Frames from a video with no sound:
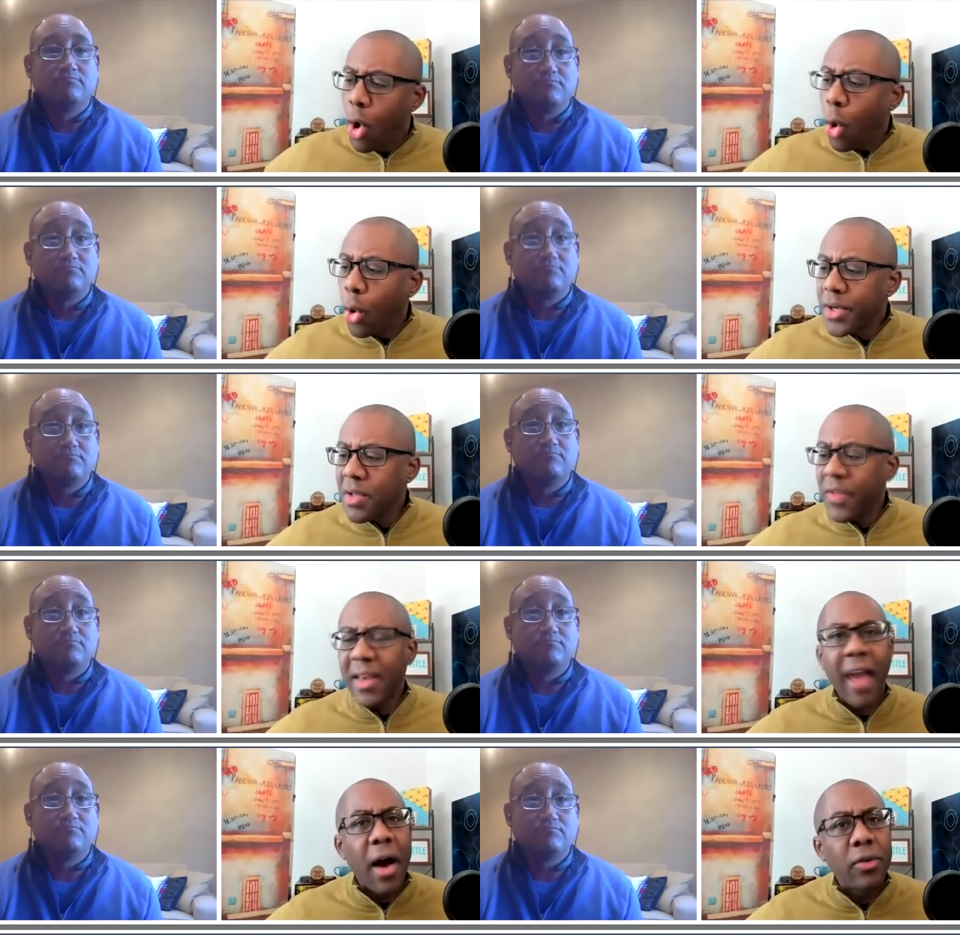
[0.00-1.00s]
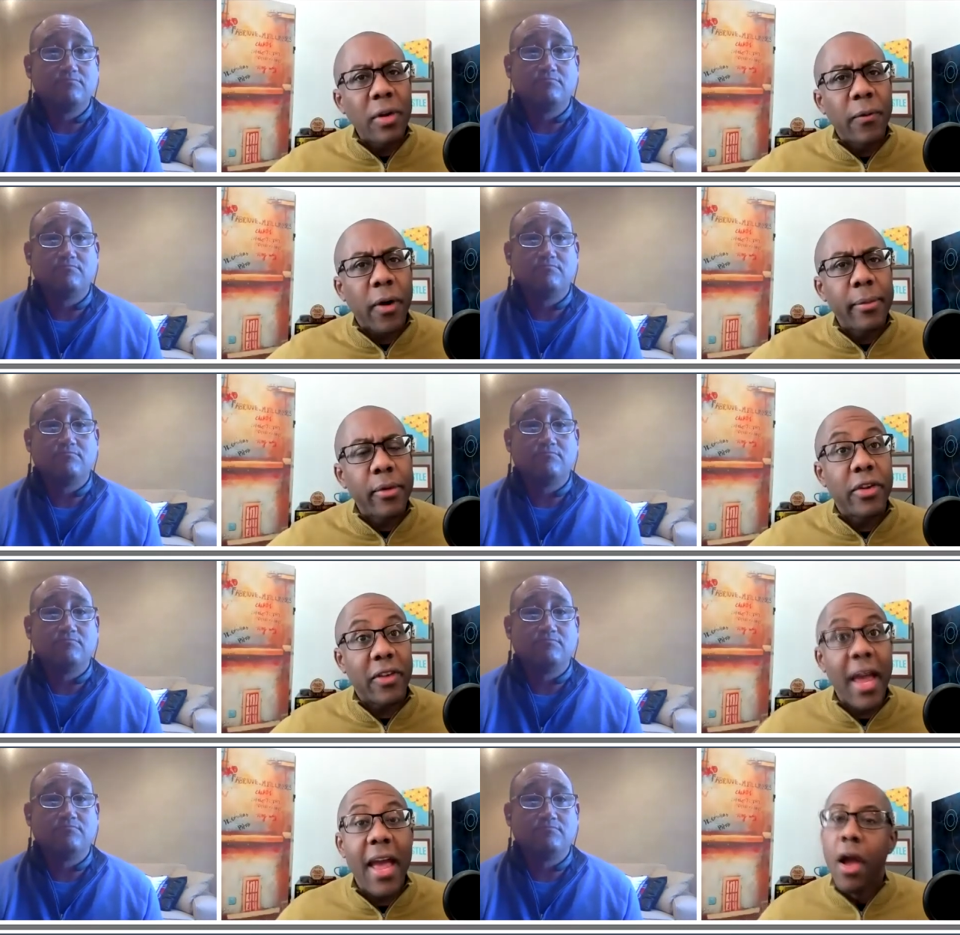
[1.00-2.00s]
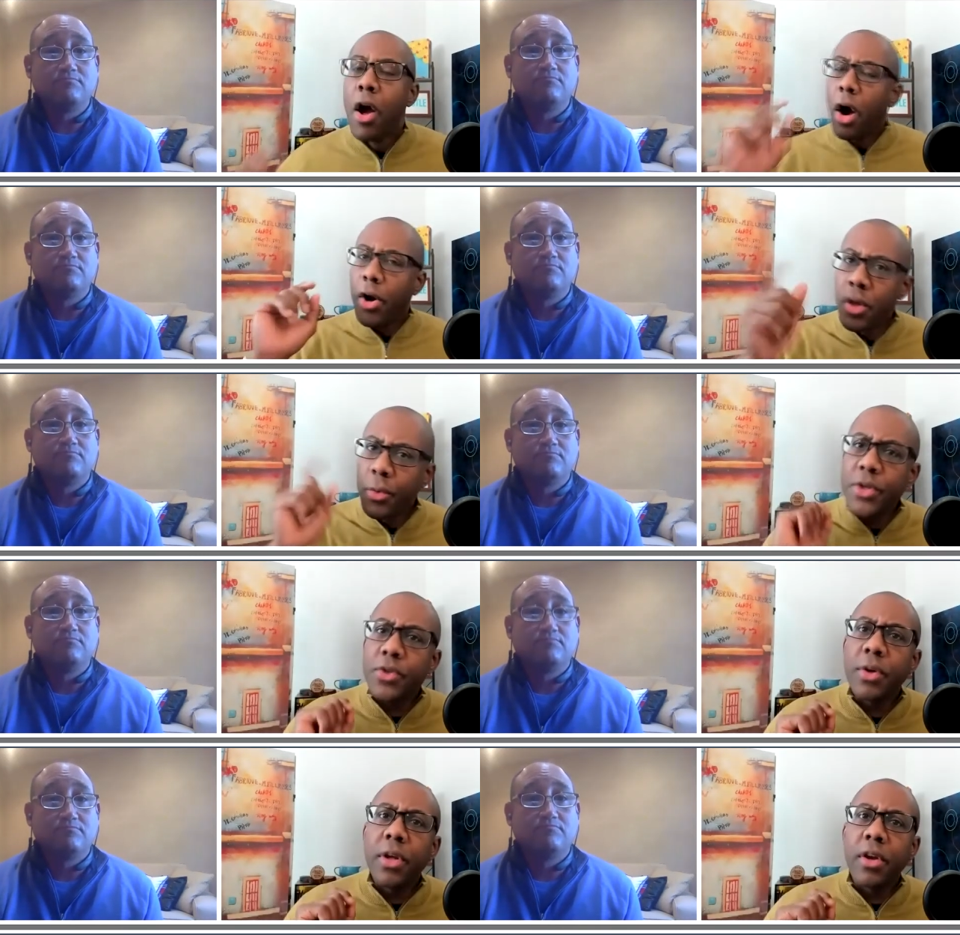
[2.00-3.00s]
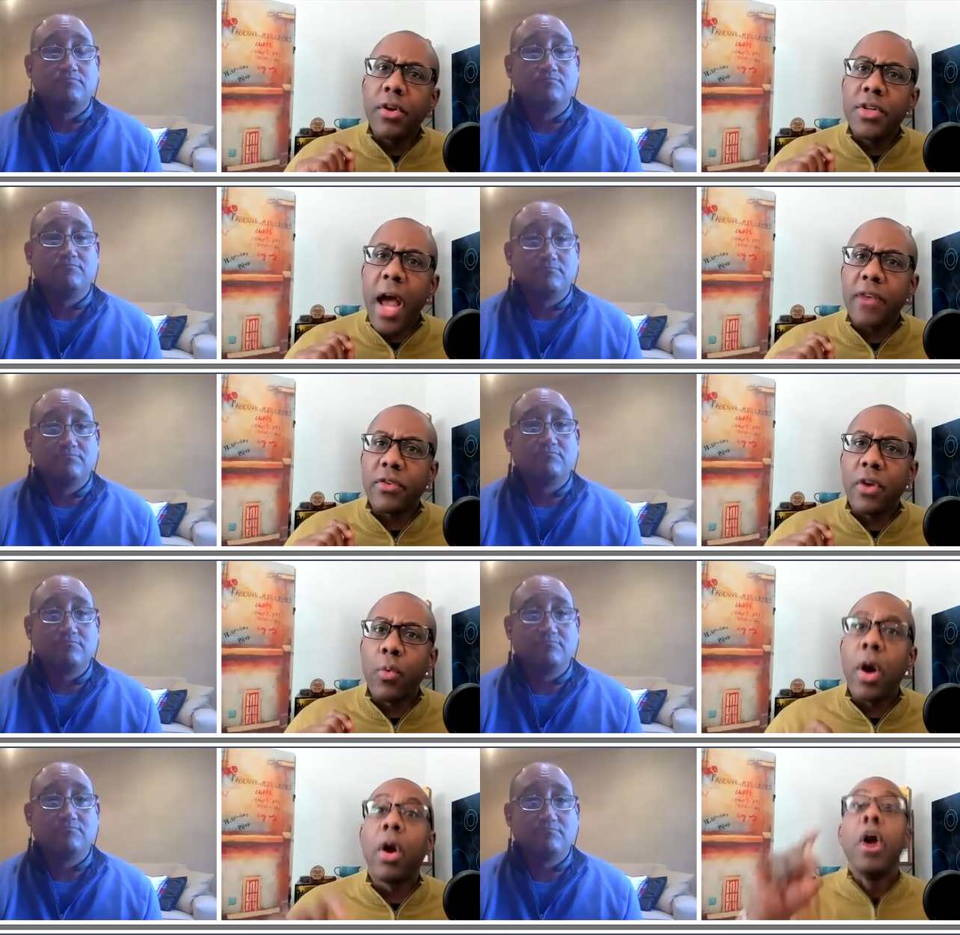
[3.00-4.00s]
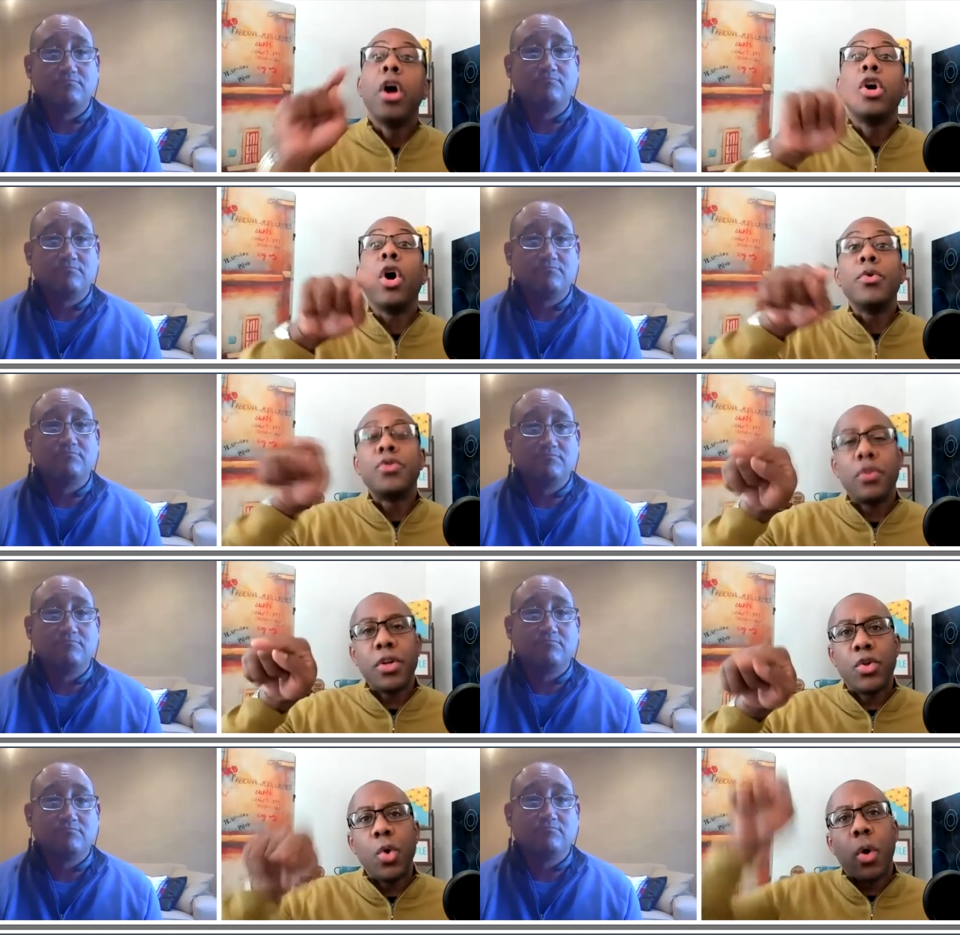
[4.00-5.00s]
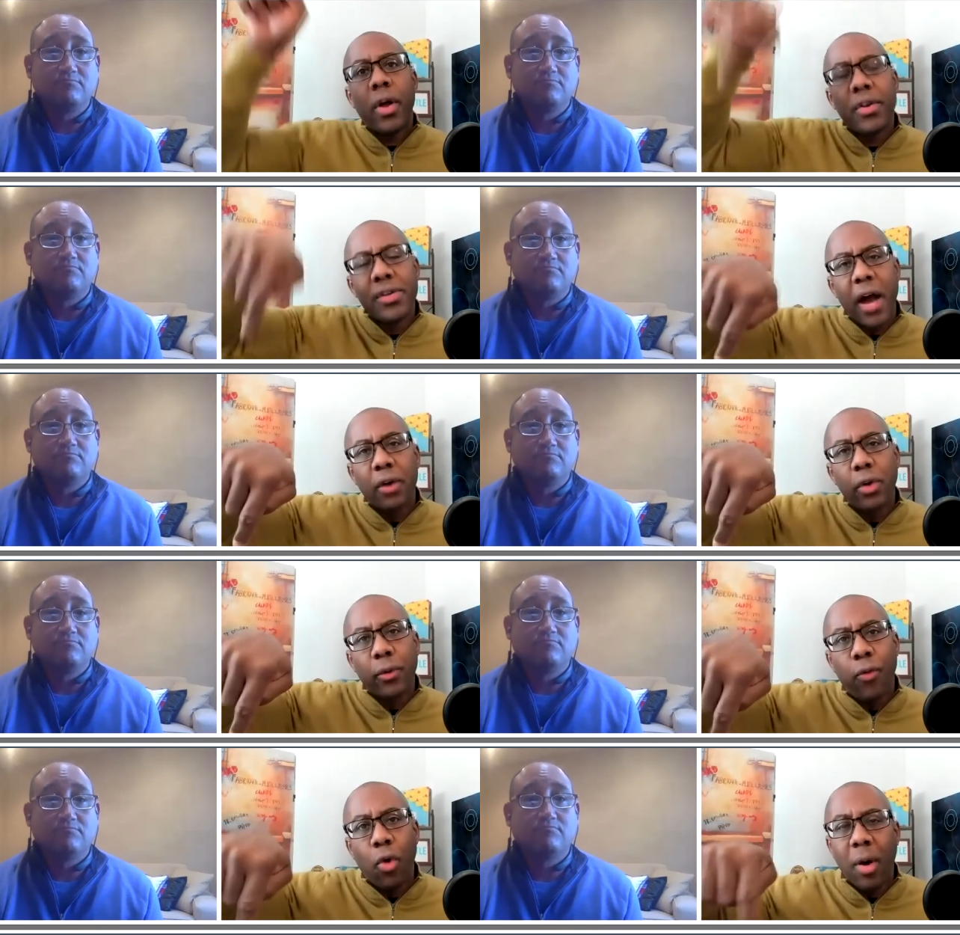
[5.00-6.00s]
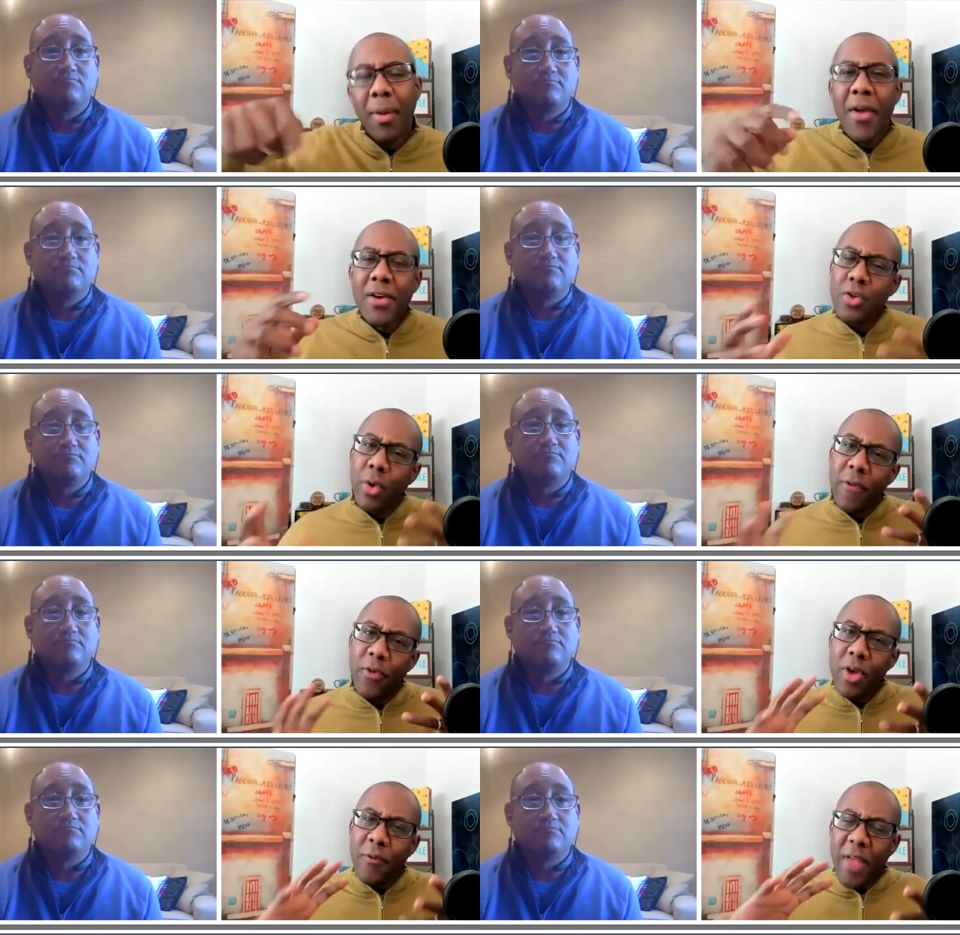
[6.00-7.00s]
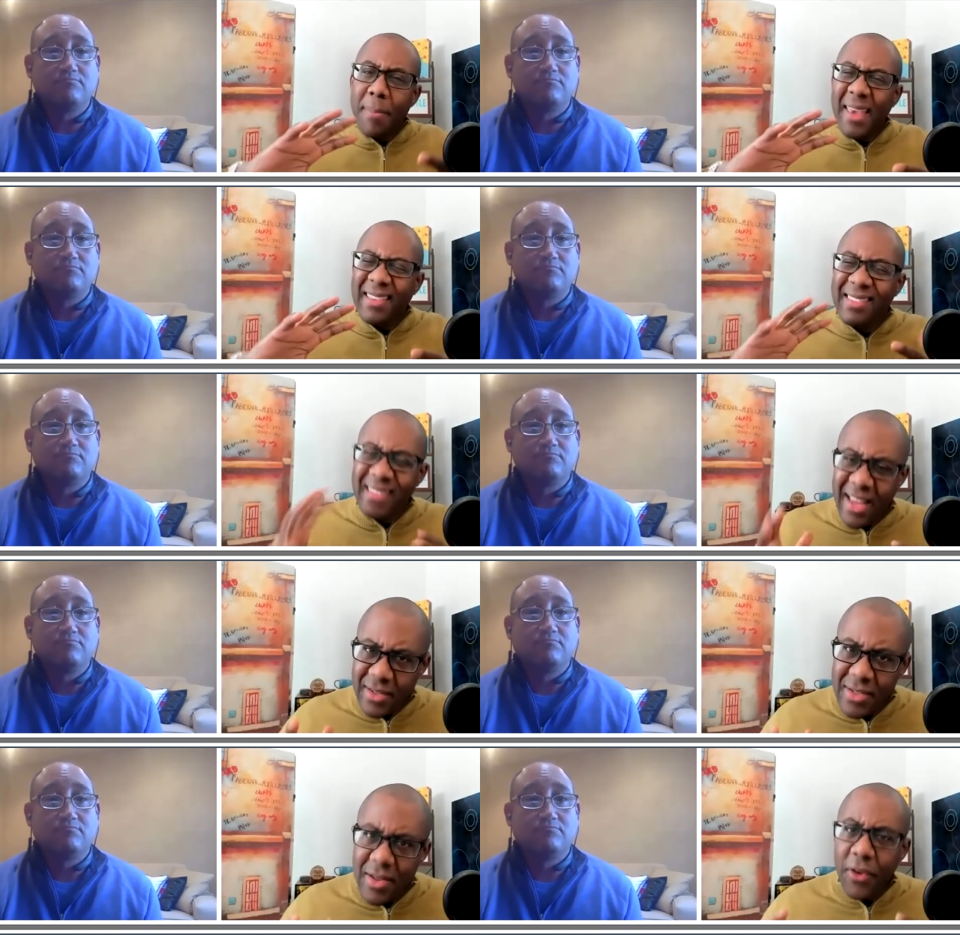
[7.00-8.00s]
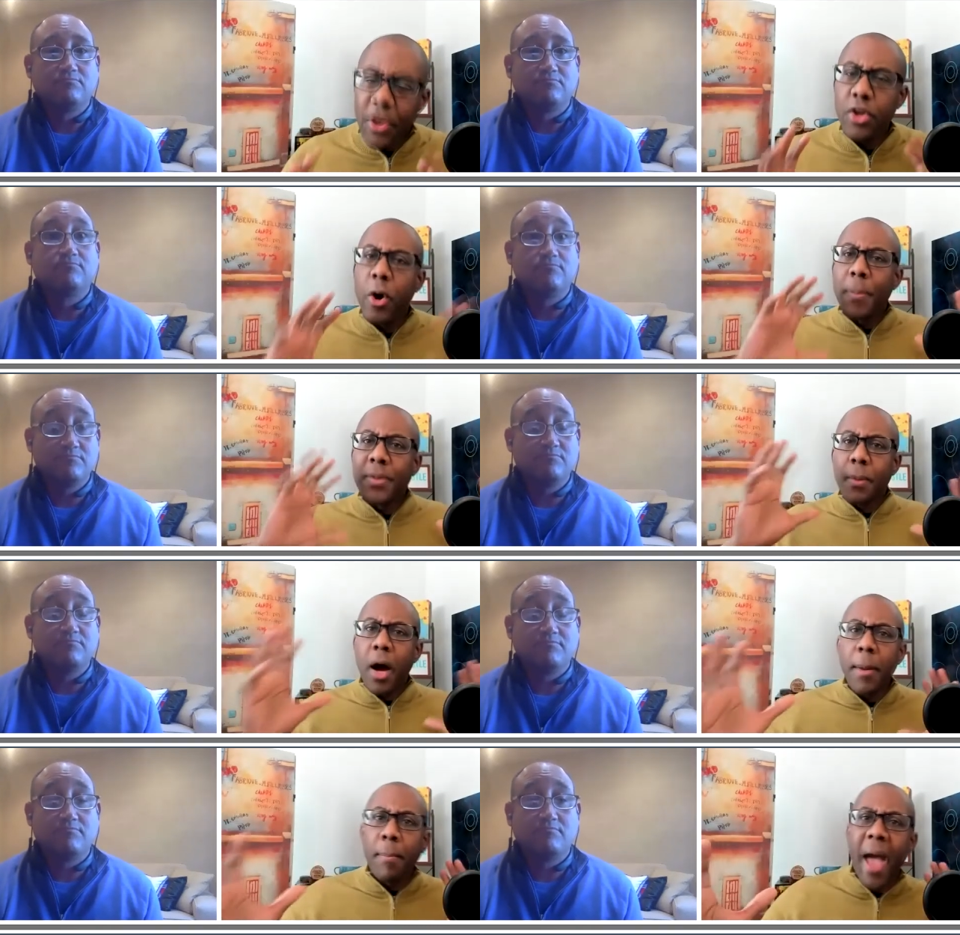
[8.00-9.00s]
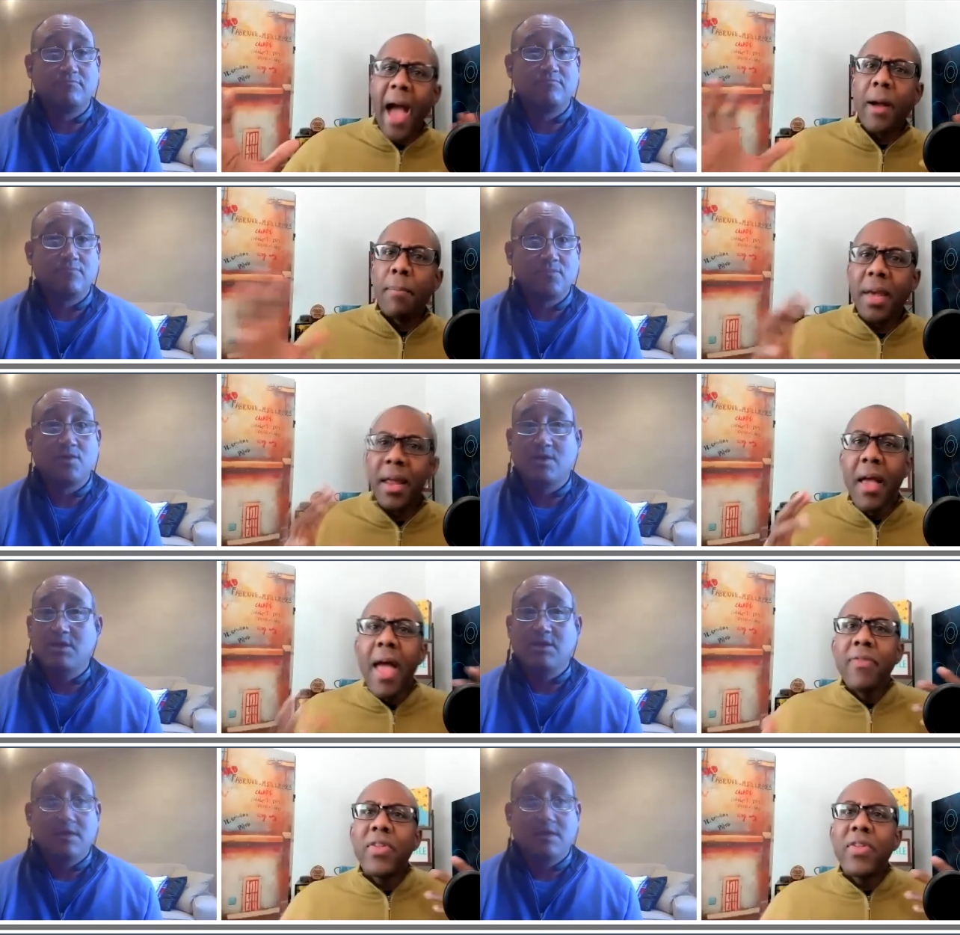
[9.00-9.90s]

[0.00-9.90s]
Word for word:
Speaker 1: or is it the accounting firm who says, hey, are you interested in getting your taxes done where? Go to this URL and download a form. So if you if that makes sense, can you help mm-hmm. us unpack a bit the